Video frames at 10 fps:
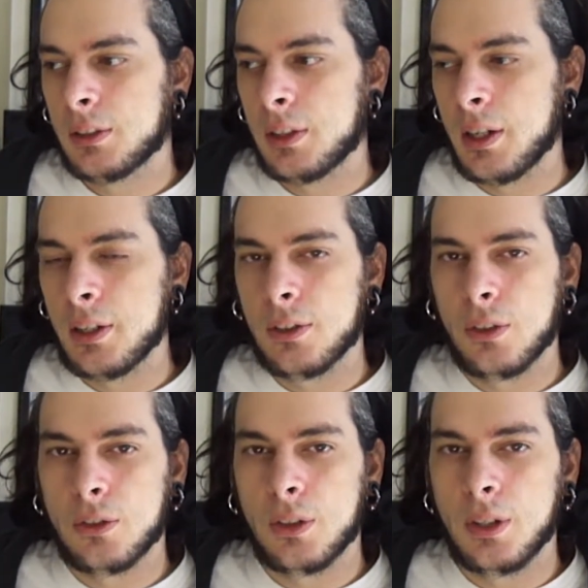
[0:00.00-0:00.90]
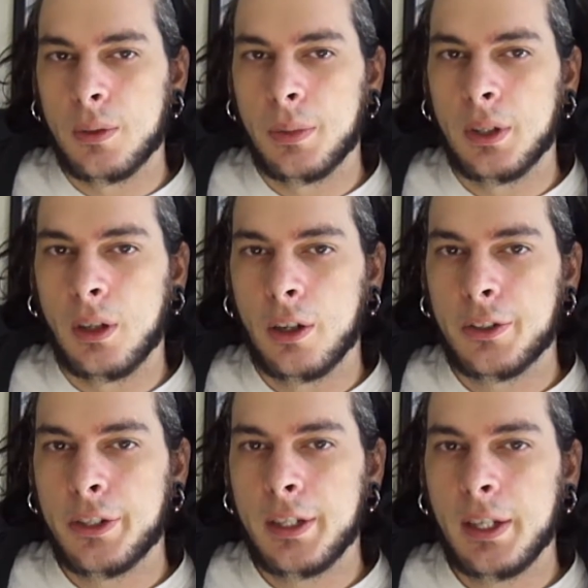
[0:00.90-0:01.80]
Today's also going to be
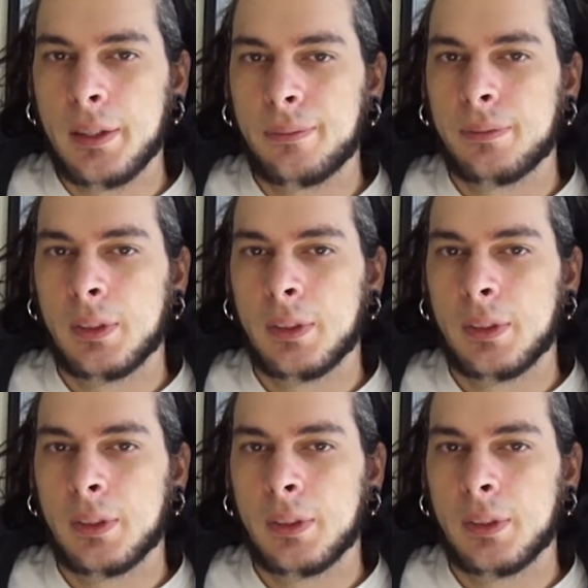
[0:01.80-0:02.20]
laundry day,